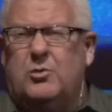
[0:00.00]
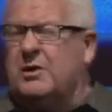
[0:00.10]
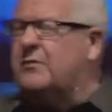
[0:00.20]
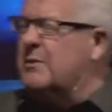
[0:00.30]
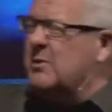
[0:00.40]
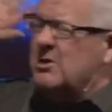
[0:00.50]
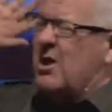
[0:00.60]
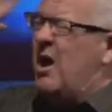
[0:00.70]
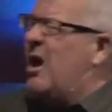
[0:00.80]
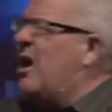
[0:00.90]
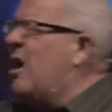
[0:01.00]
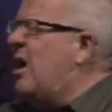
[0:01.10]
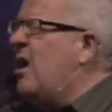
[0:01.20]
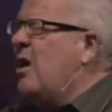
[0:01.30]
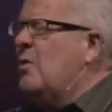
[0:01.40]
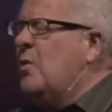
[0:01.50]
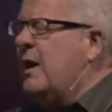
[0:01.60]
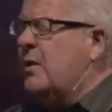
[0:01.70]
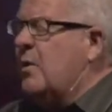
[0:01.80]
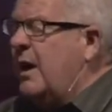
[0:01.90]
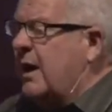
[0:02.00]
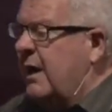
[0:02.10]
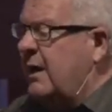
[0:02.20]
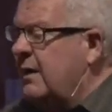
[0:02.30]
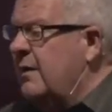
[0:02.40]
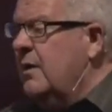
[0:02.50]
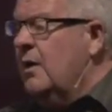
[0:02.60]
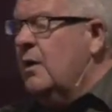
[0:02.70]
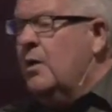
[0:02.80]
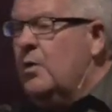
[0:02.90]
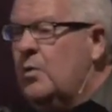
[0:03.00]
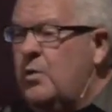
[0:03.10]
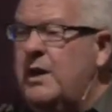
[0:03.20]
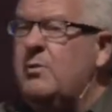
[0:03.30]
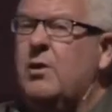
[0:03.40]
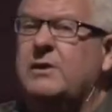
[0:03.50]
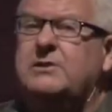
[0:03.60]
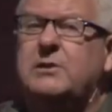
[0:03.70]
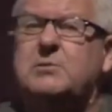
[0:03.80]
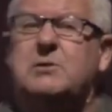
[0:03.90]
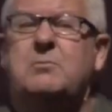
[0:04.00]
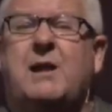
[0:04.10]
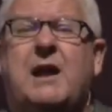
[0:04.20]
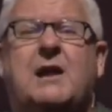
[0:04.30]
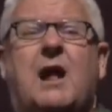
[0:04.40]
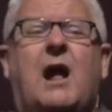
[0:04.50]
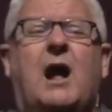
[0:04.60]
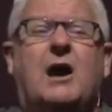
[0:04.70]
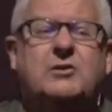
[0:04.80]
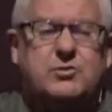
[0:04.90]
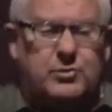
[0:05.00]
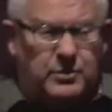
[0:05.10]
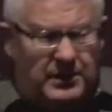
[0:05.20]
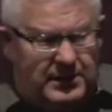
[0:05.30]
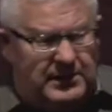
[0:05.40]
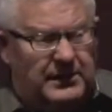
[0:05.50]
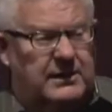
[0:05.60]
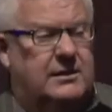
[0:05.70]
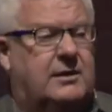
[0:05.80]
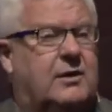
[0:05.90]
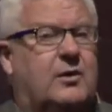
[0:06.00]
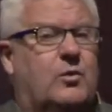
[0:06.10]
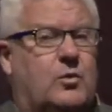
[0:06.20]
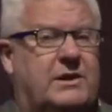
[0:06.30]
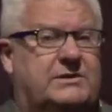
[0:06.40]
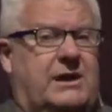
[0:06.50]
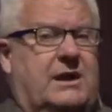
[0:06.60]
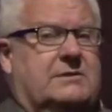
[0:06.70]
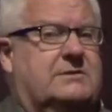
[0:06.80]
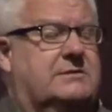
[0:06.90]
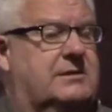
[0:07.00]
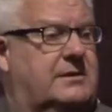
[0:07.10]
we're from a long way away, we want them to make a treaty with us.